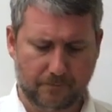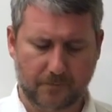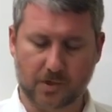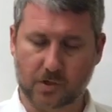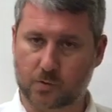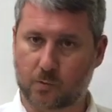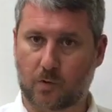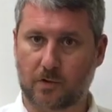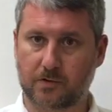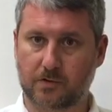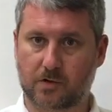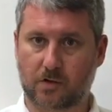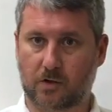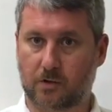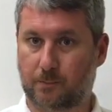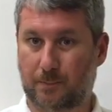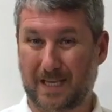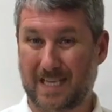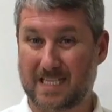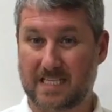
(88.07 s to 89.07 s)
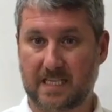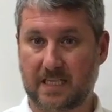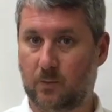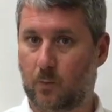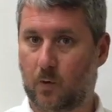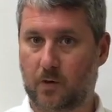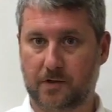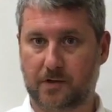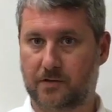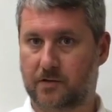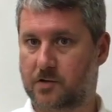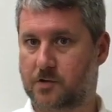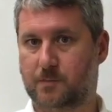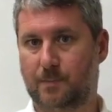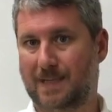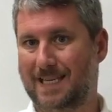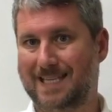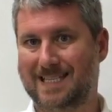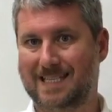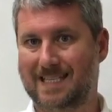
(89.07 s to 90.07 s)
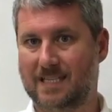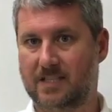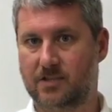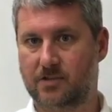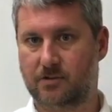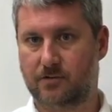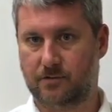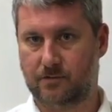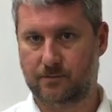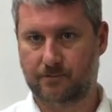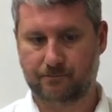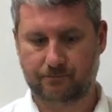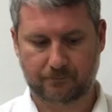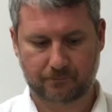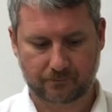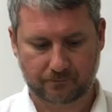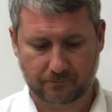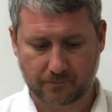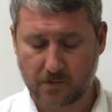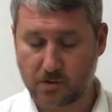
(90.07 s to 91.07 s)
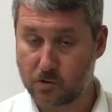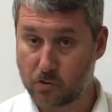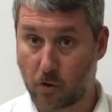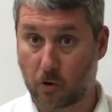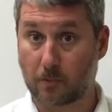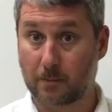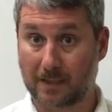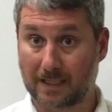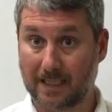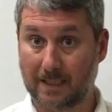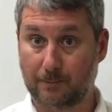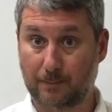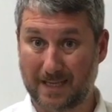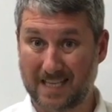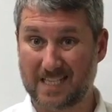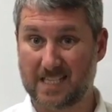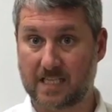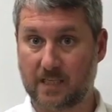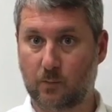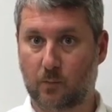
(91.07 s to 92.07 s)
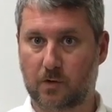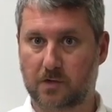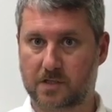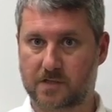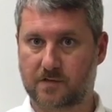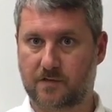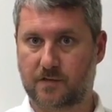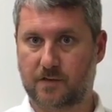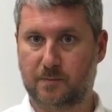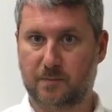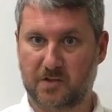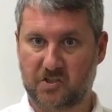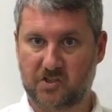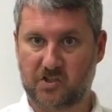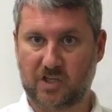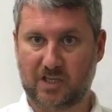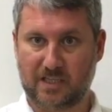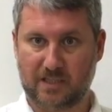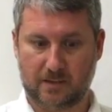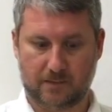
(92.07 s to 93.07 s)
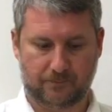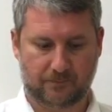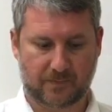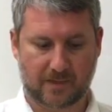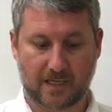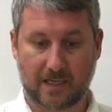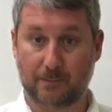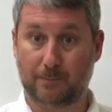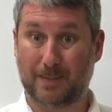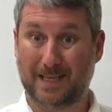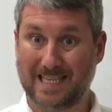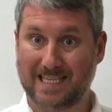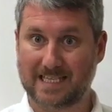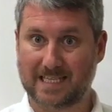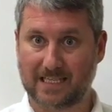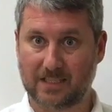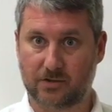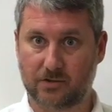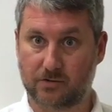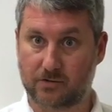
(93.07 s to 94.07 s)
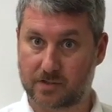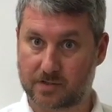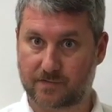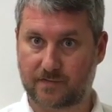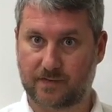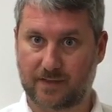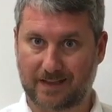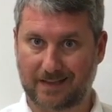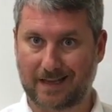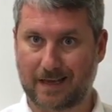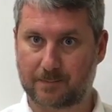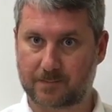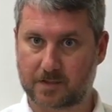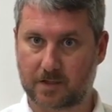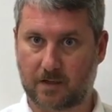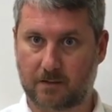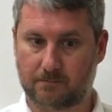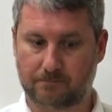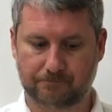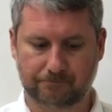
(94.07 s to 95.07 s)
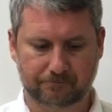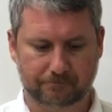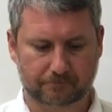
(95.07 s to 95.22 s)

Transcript: There's one called PC1 and there's PC2. Normally, PC1 is for the machine and PC2 is for the laptop.